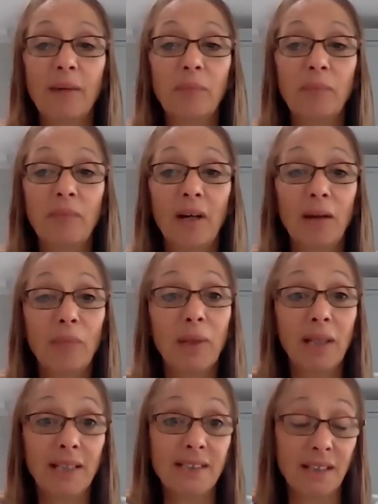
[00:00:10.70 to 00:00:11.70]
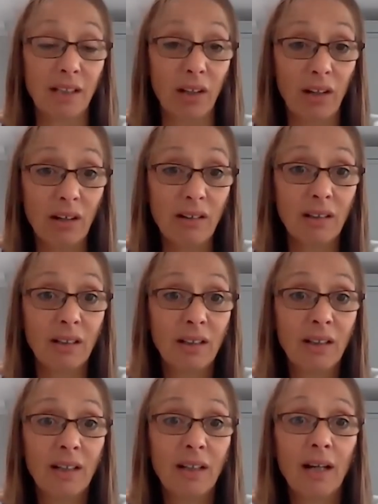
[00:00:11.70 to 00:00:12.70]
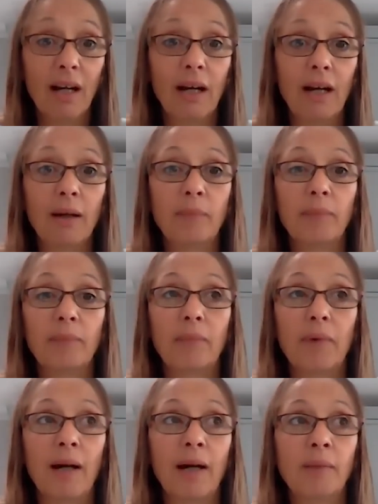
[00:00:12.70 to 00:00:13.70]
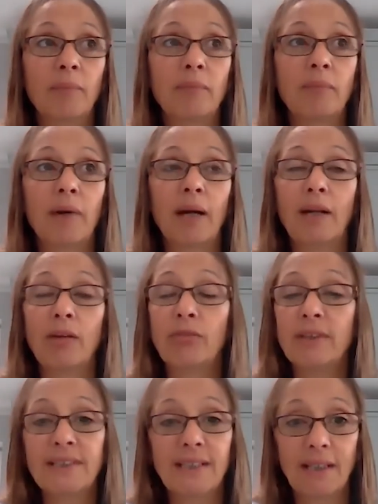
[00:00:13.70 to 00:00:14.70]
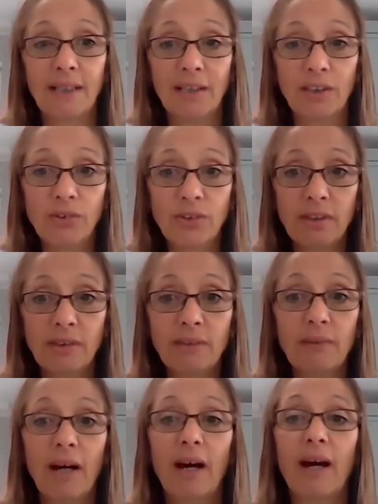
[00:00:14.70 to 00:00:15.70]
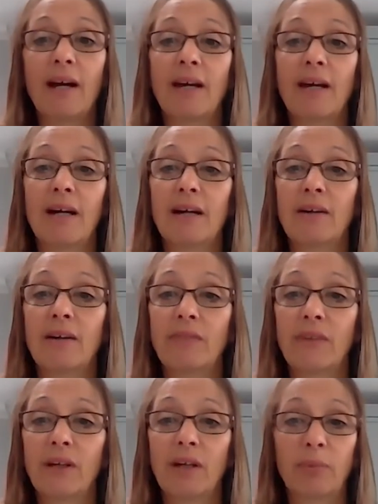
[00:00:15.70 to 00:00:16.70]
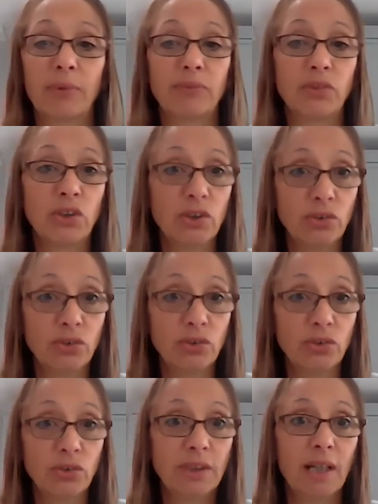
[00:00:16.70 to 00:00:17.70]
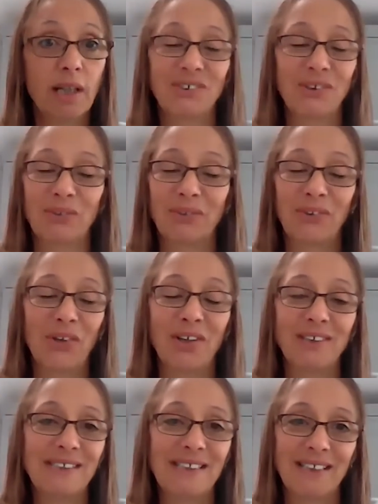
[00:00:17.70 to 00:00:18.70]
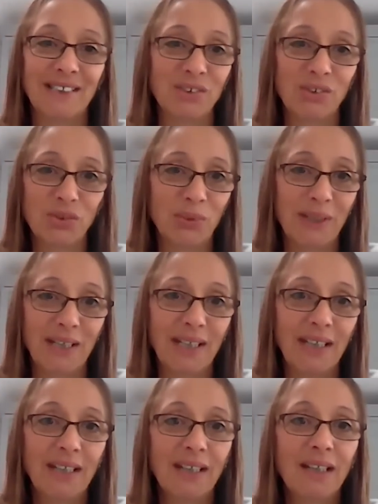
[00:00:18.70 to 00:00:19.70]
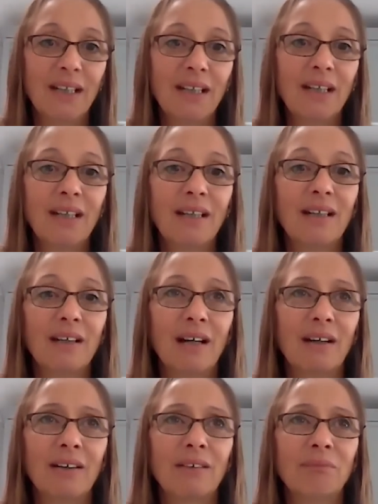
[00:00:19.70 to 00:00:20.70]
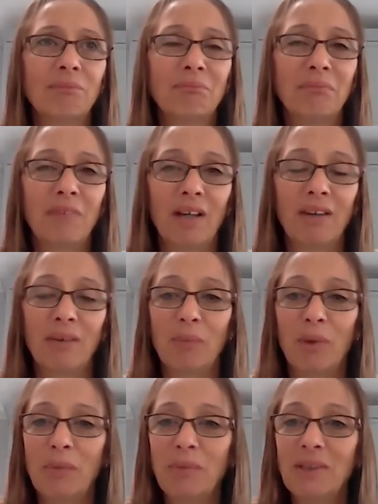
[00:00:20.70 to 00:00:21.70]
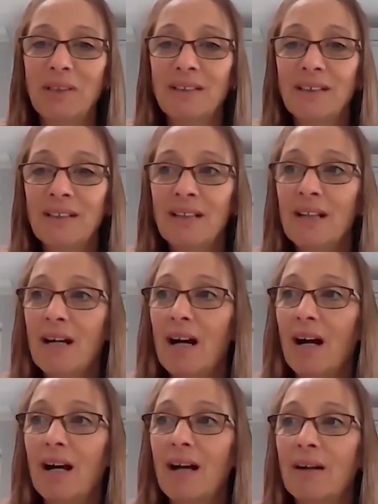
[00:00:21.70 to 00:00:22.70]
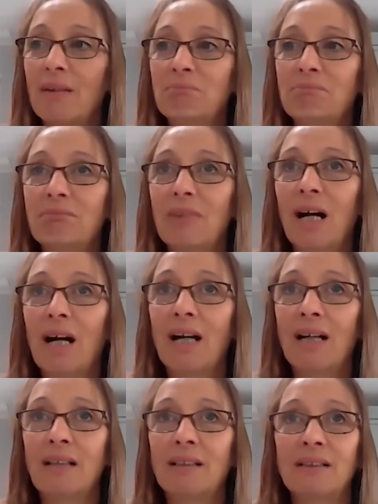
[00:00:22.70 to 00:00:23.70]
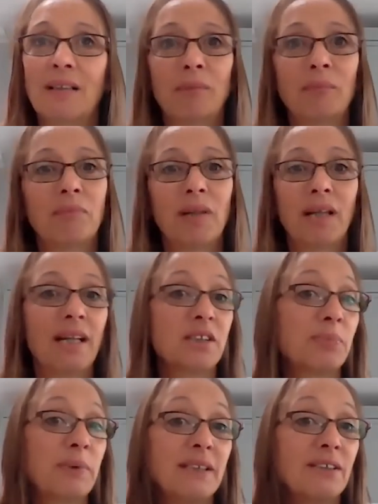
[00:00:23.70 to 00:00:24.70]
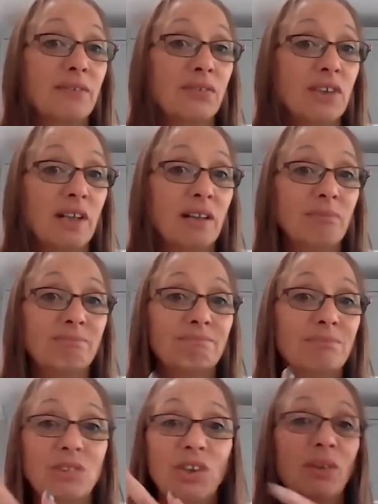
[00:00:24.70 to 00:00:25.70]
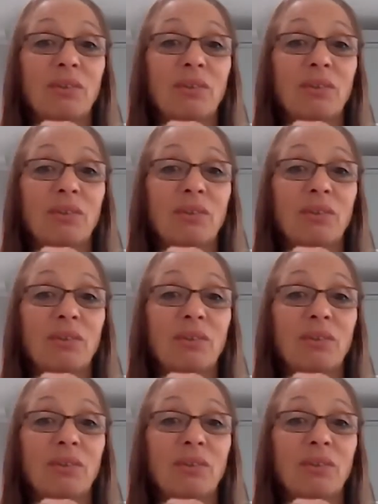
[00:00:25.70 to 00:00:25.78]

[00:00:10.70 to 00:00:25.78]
I'm Annita Clarke. I'm a resident in Luton. I have a couple of children, both sort of 19 and 20 at the moment, and I'm an ex-police officer. So